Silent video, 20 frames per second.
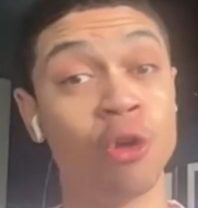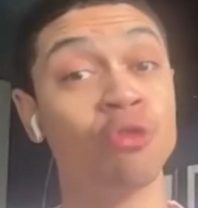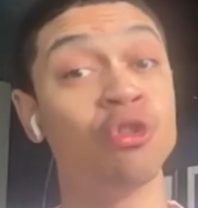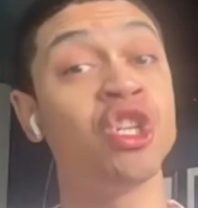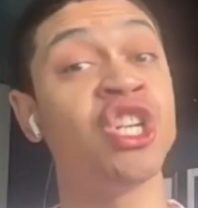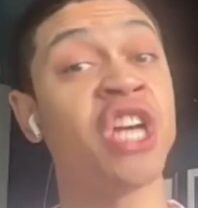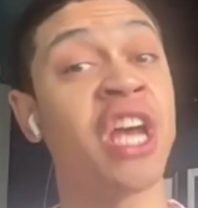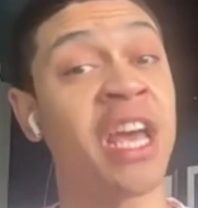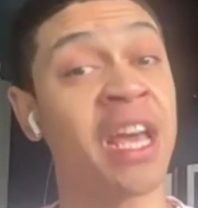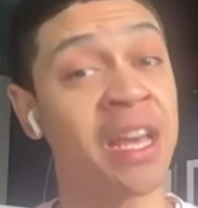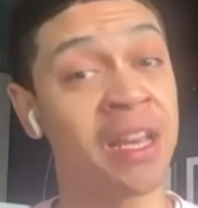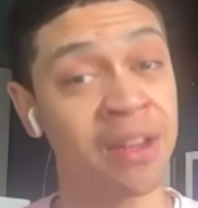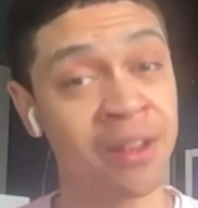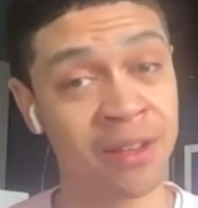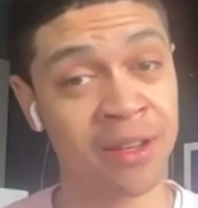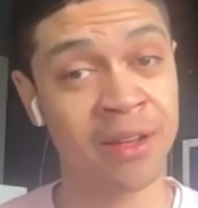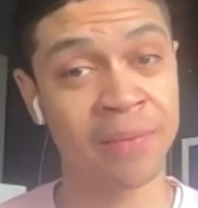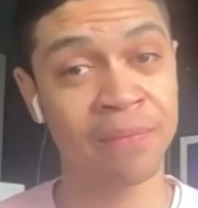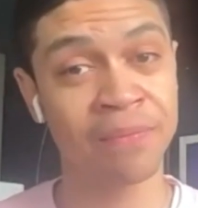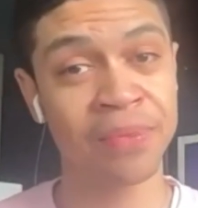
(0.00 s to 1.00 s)
No Shade,
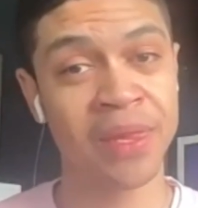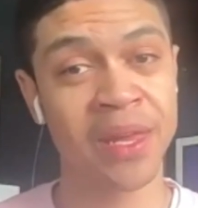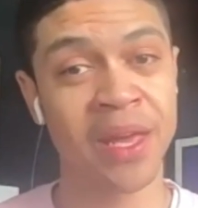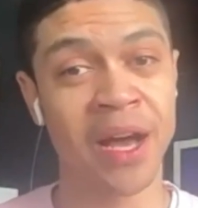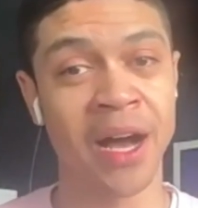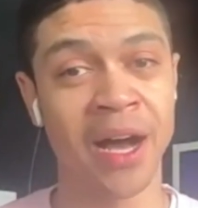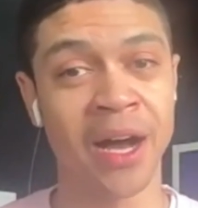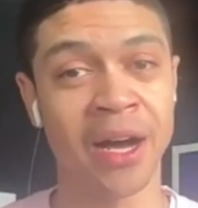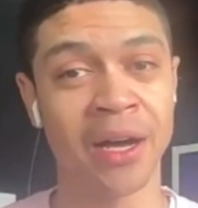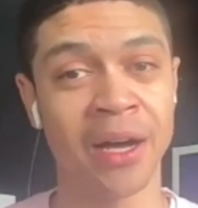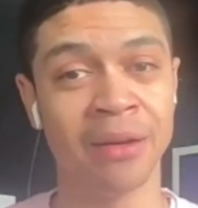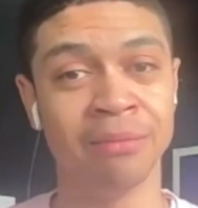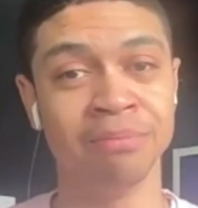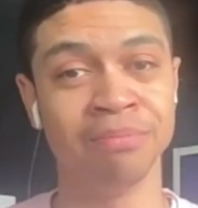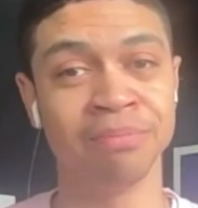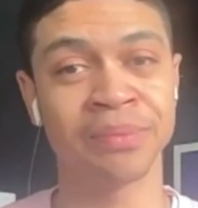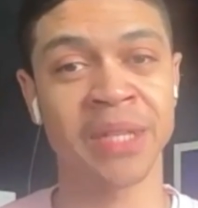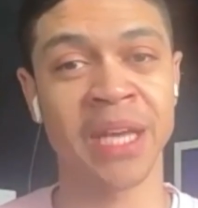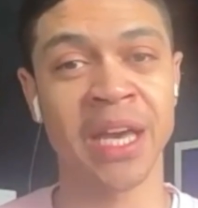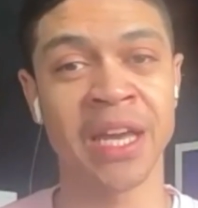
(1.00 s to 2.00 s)

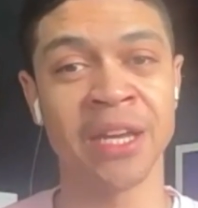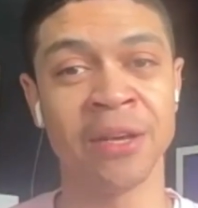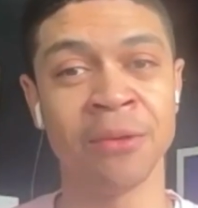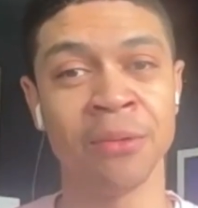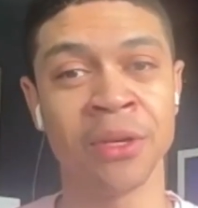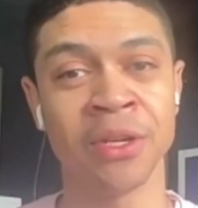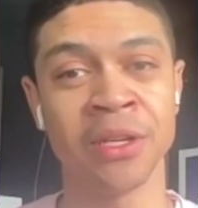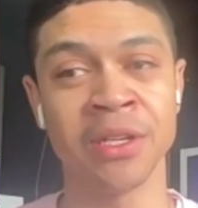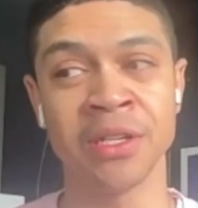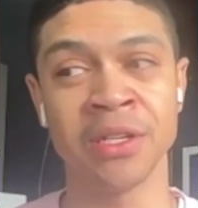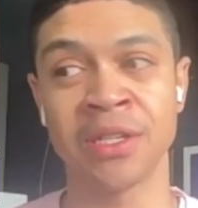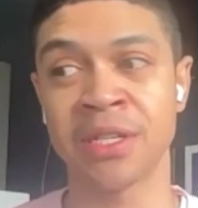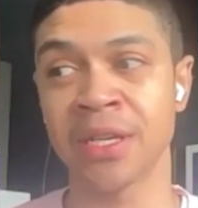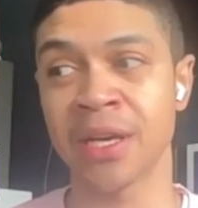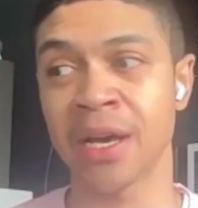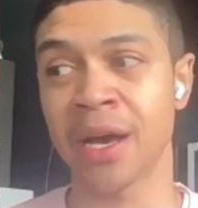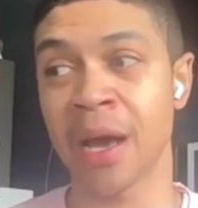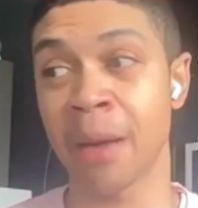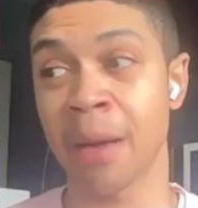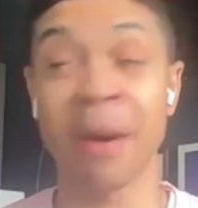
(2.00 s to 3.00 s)
and it
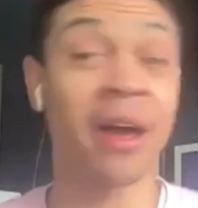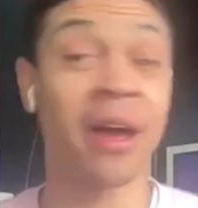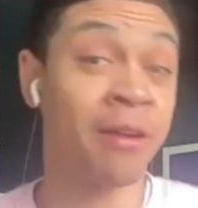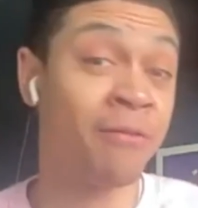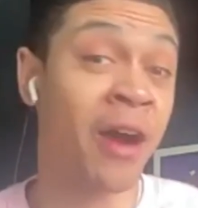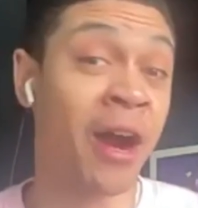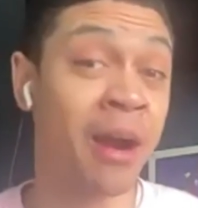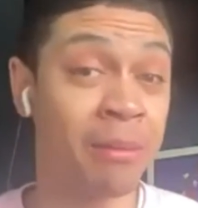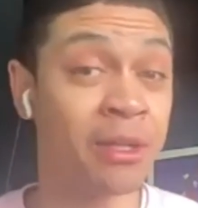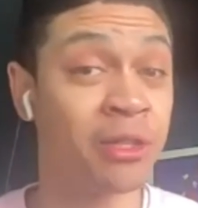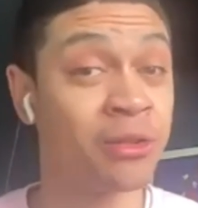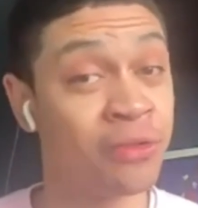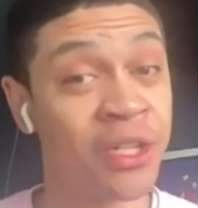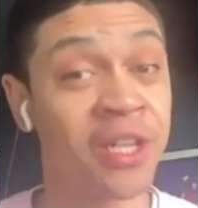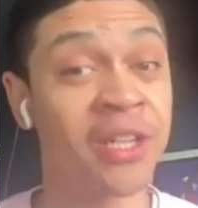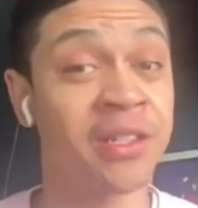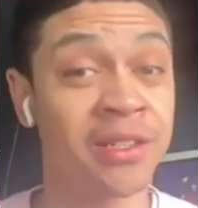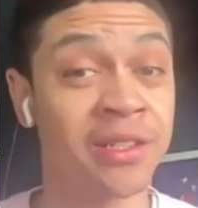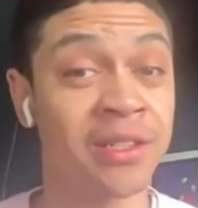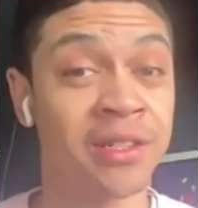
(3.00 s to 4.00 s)
was about environmental
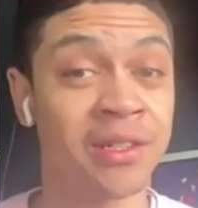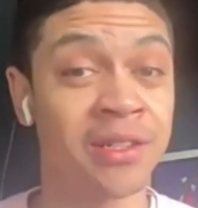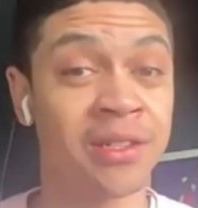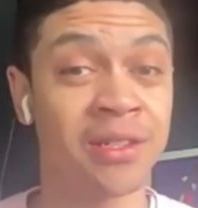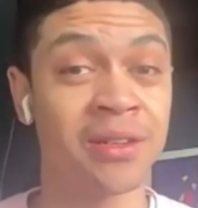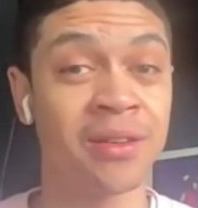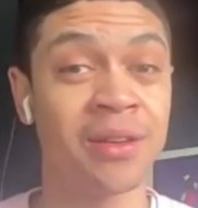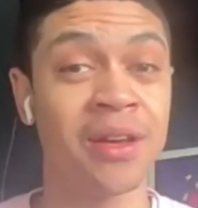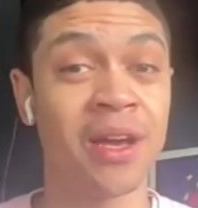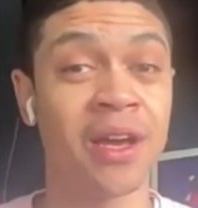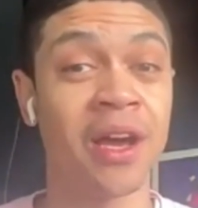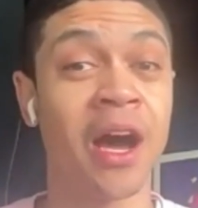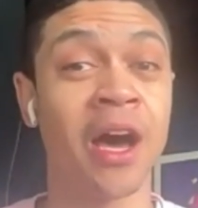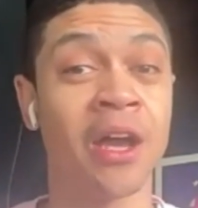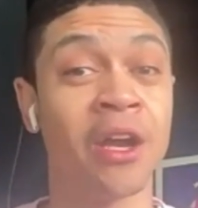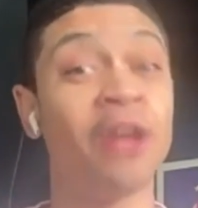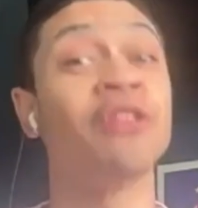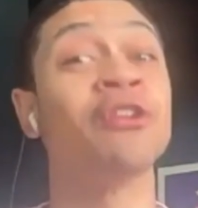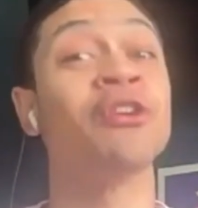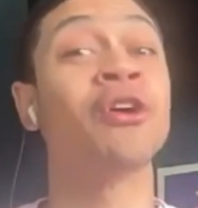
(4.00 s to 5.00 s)
justice,
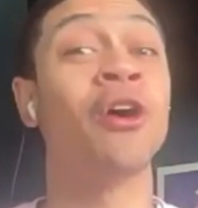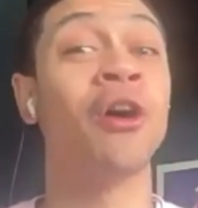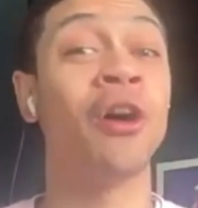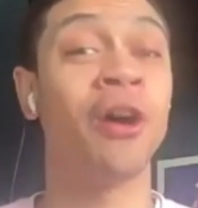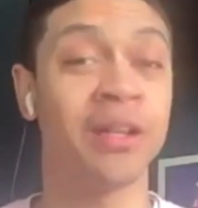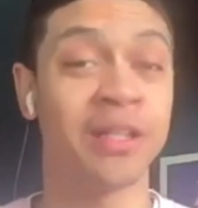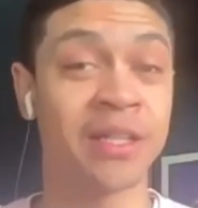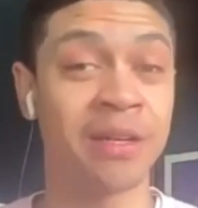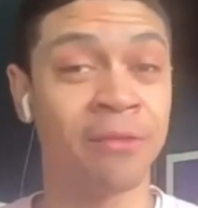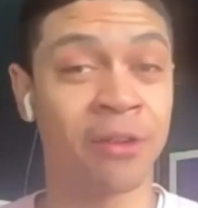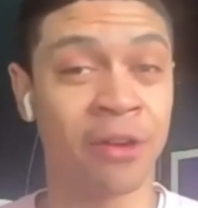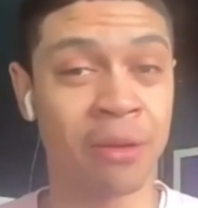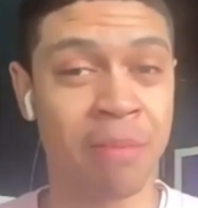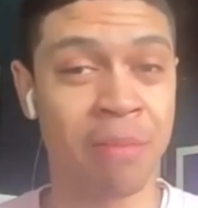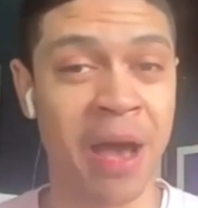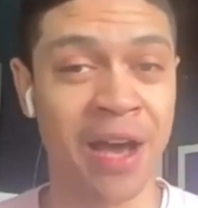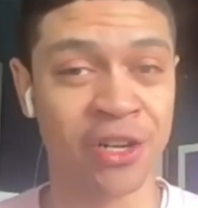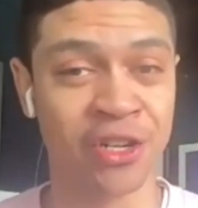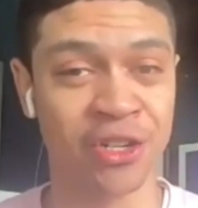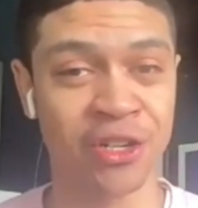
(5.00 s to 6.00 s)
another cause I'm very
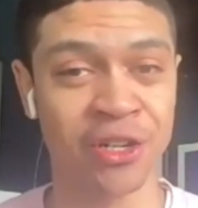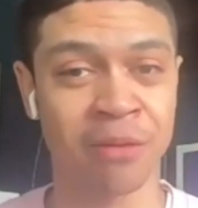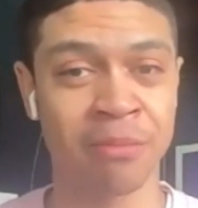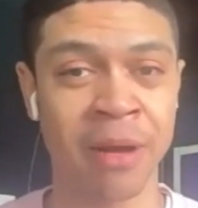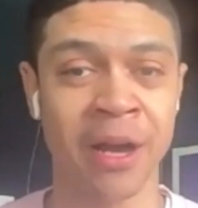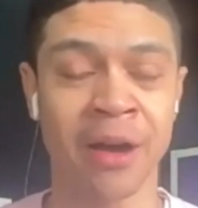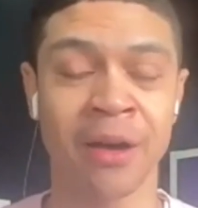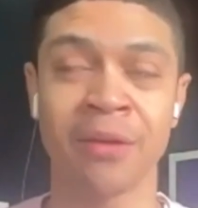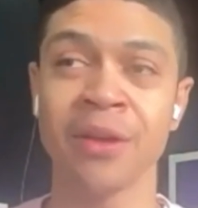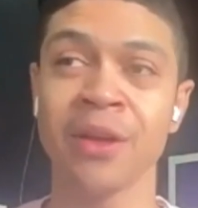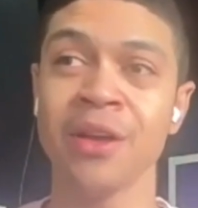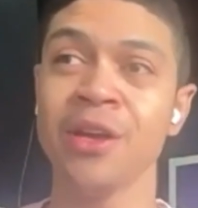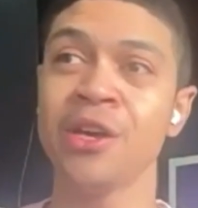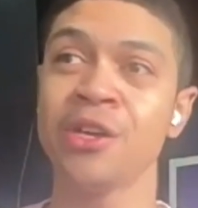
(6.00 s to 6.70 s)
passionate about.